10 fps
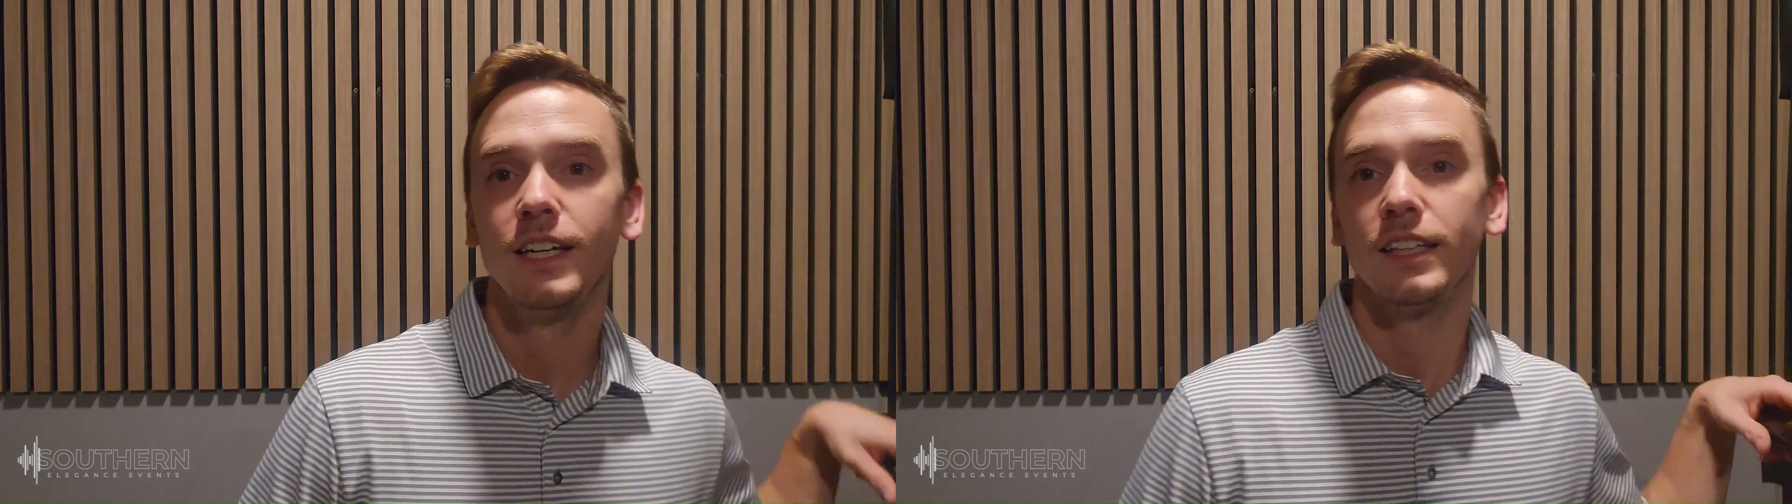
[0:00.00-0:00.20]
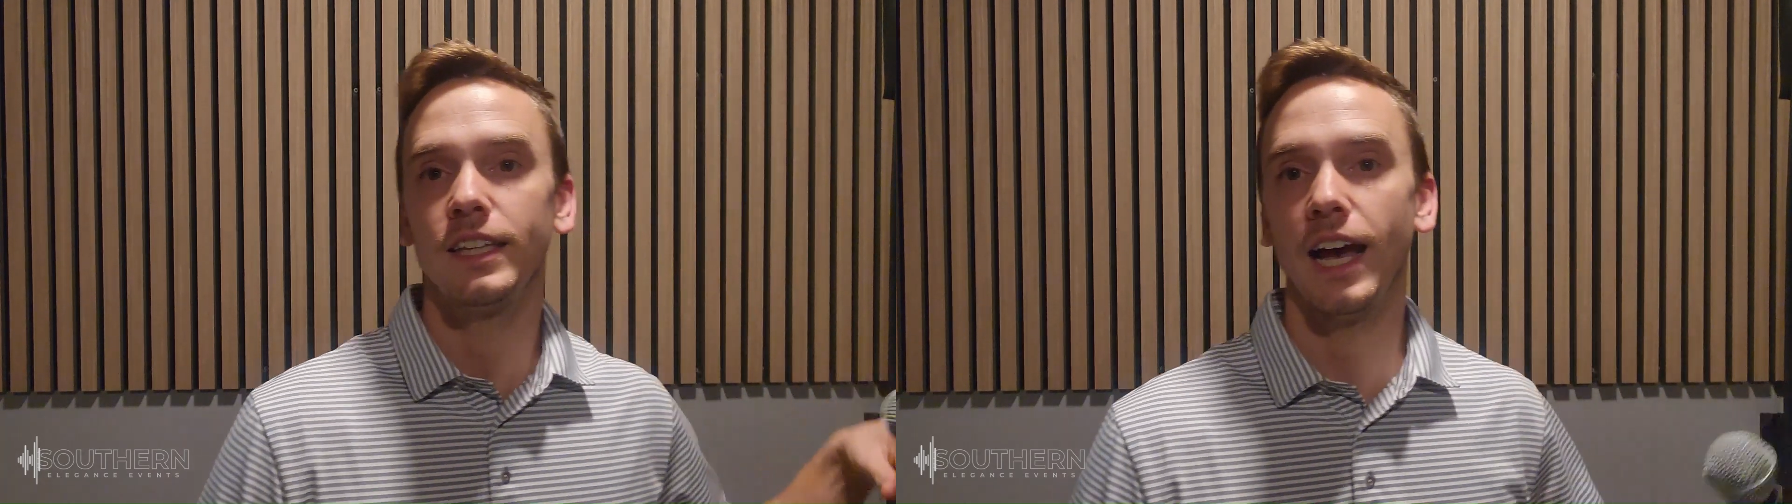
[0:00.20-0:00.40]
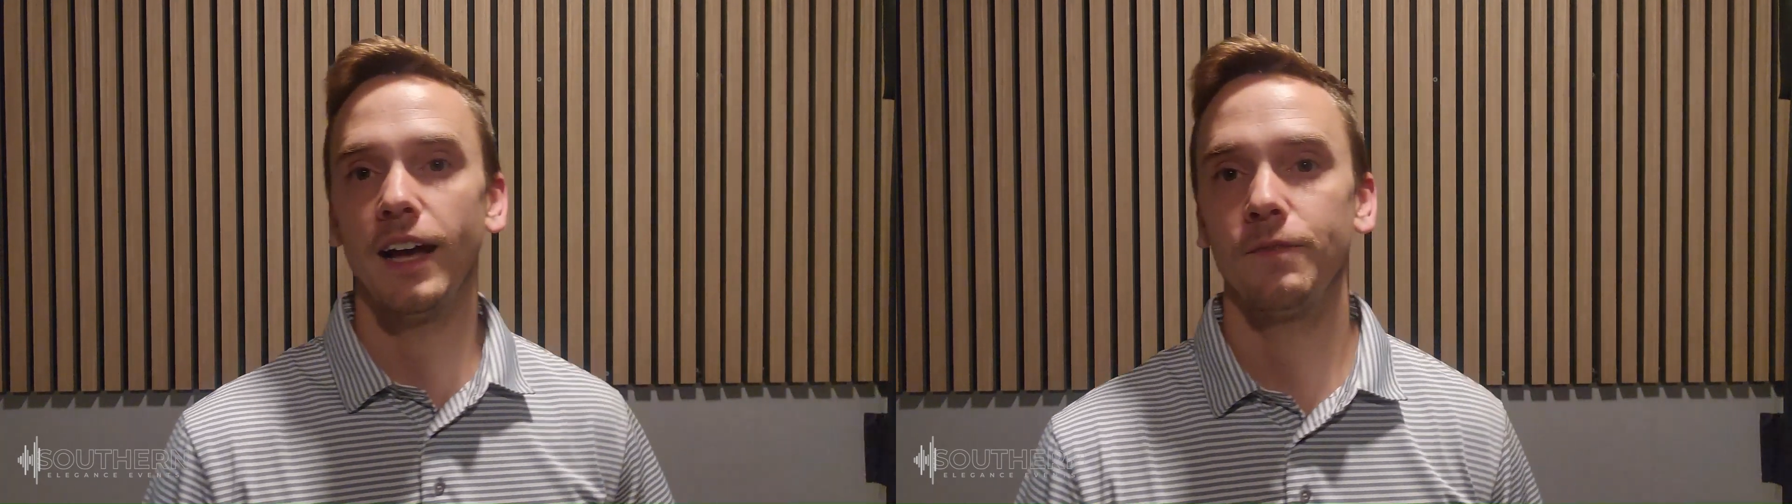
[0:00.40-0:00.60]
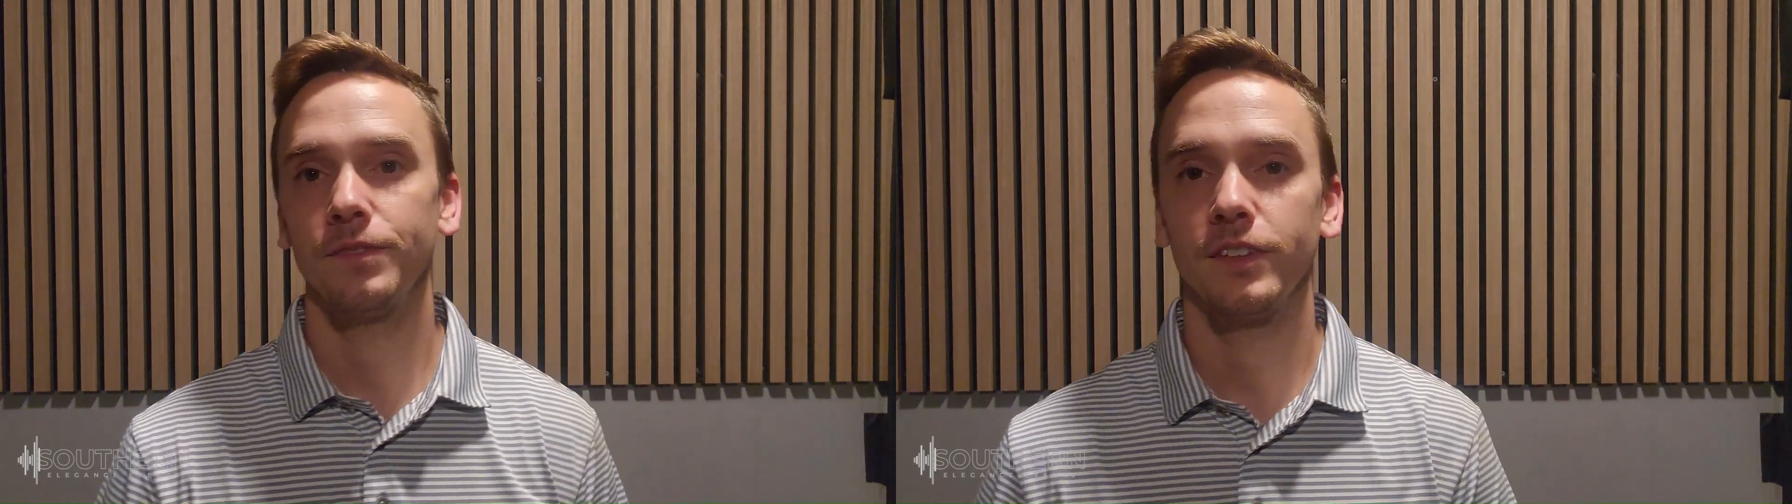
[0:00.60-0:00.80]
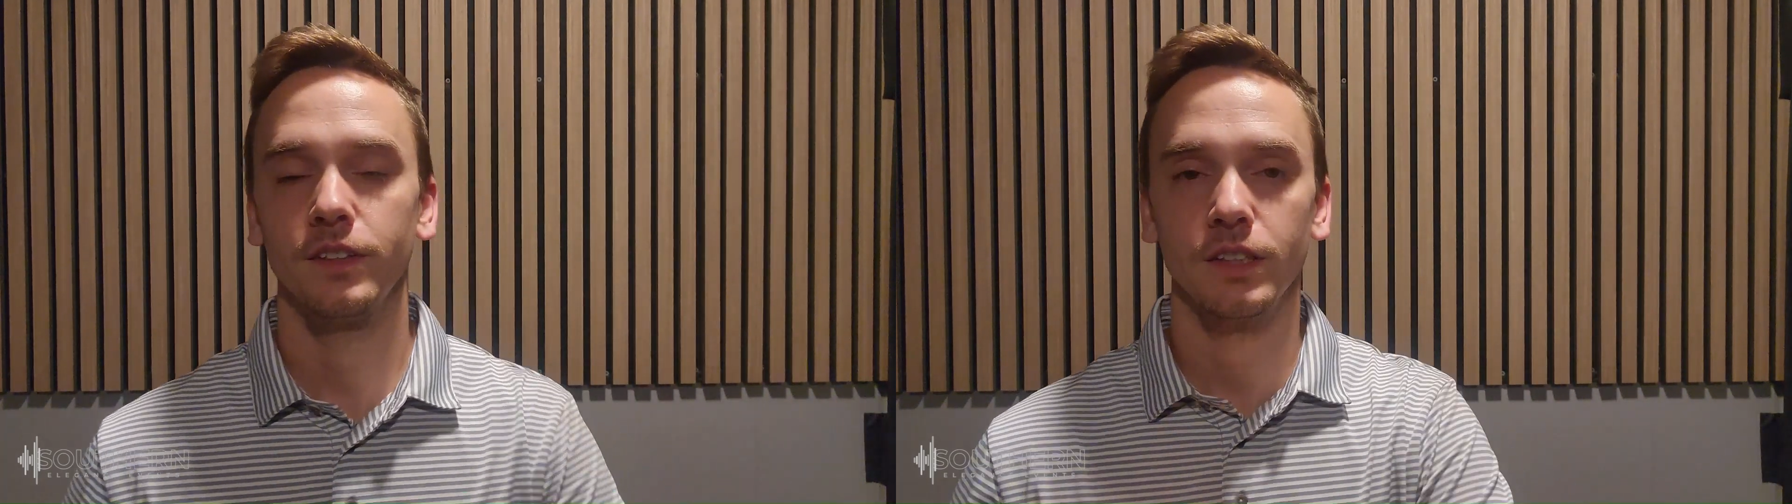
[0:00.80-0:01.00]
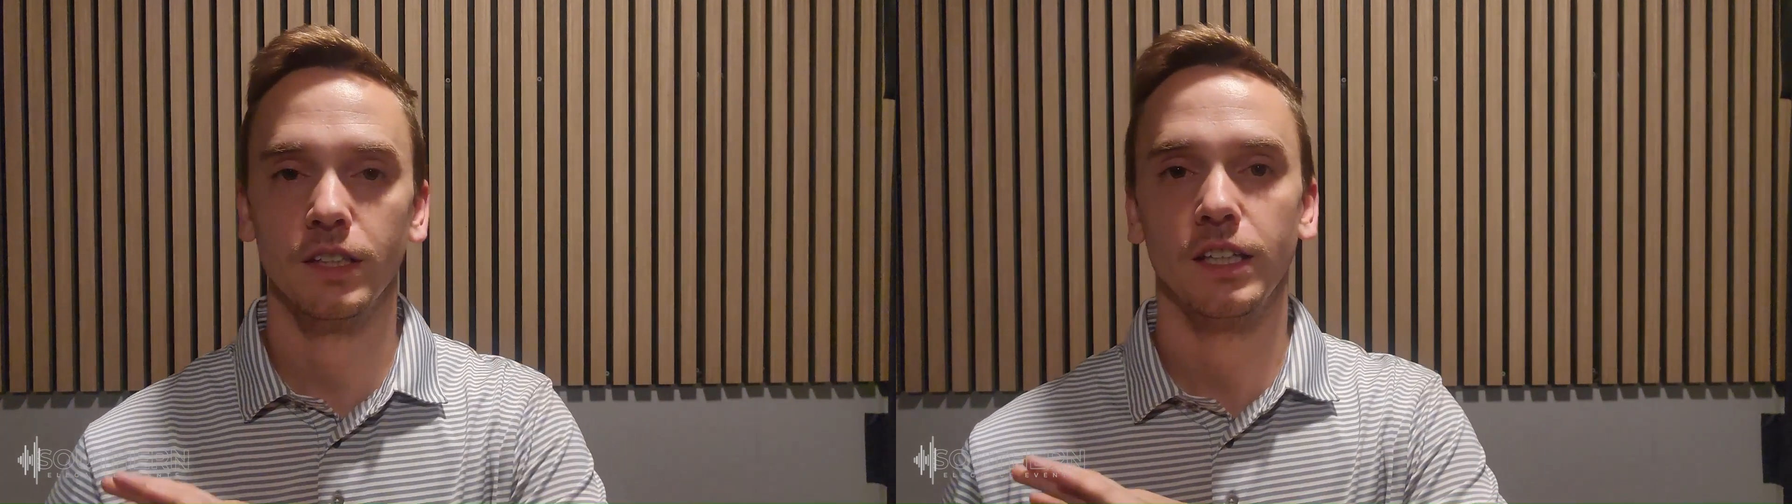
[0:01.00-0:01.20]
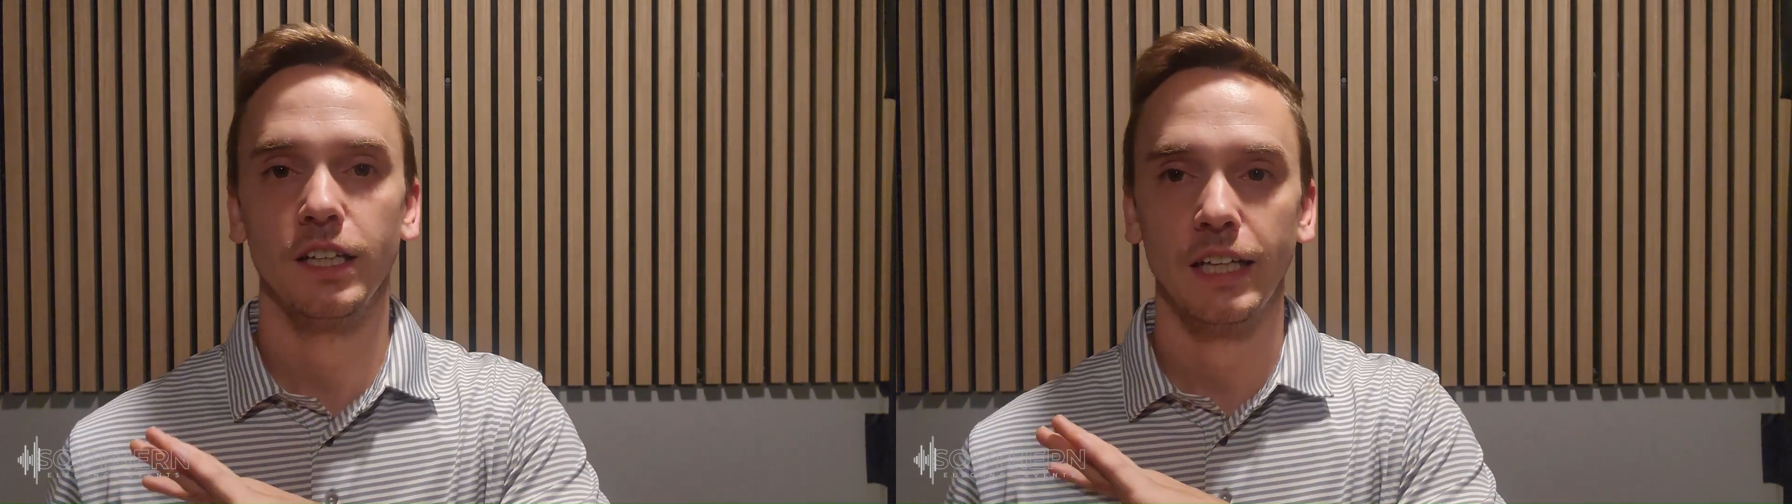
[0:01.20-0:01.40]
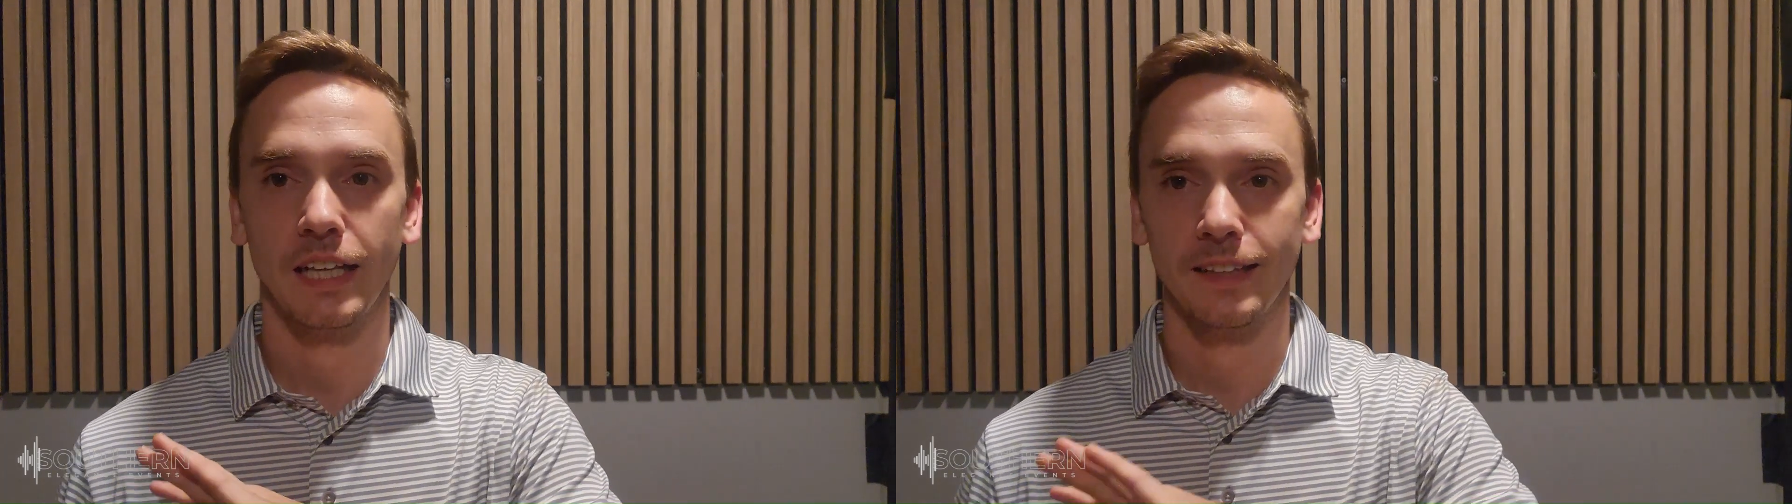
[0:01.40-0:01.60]
that
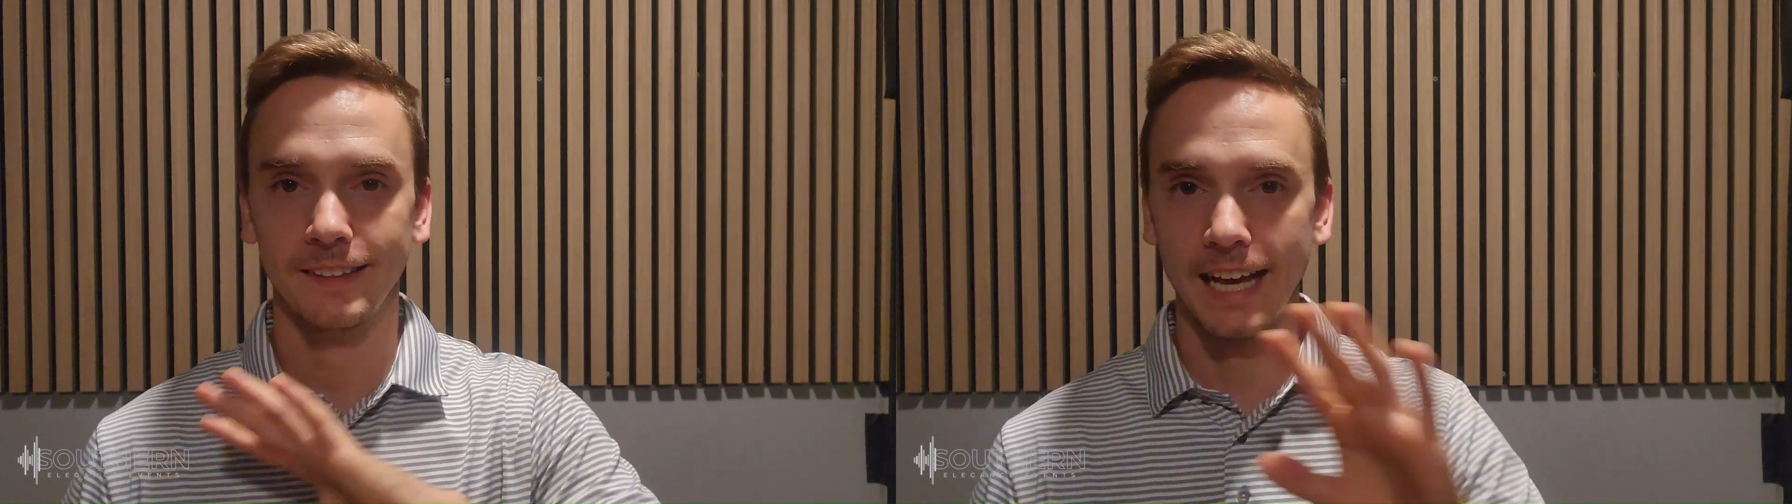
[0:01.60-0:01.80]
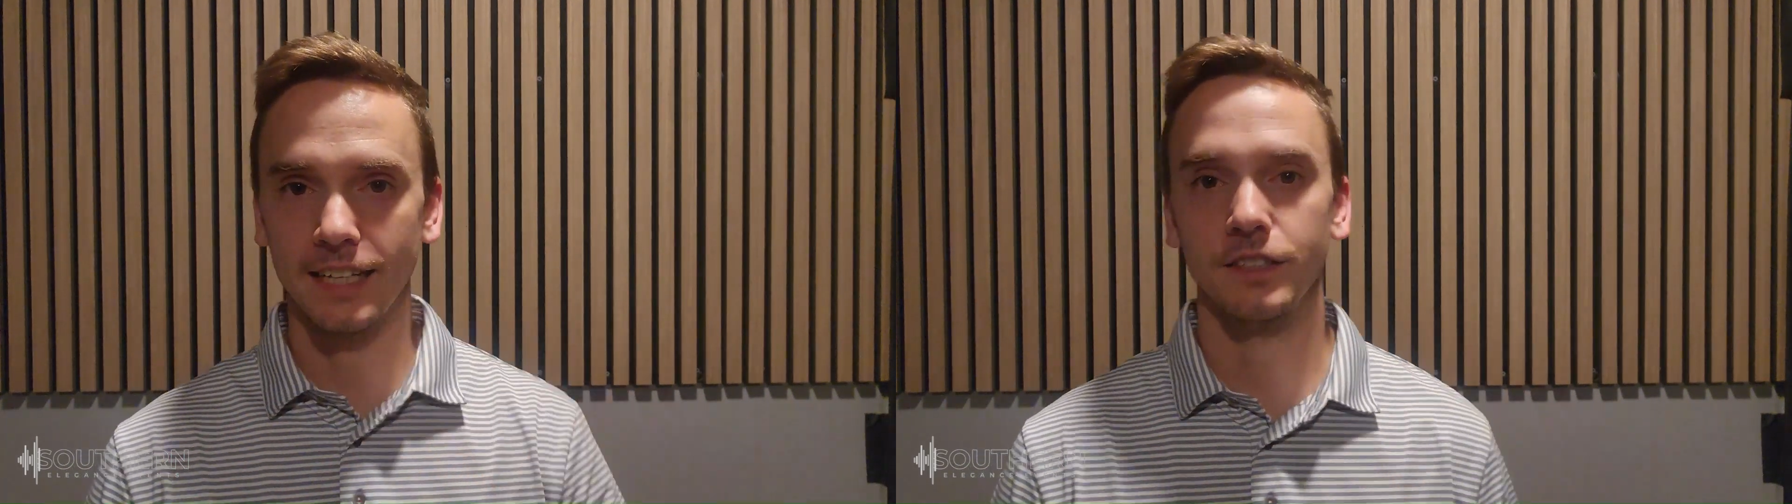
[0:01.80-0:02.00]
that's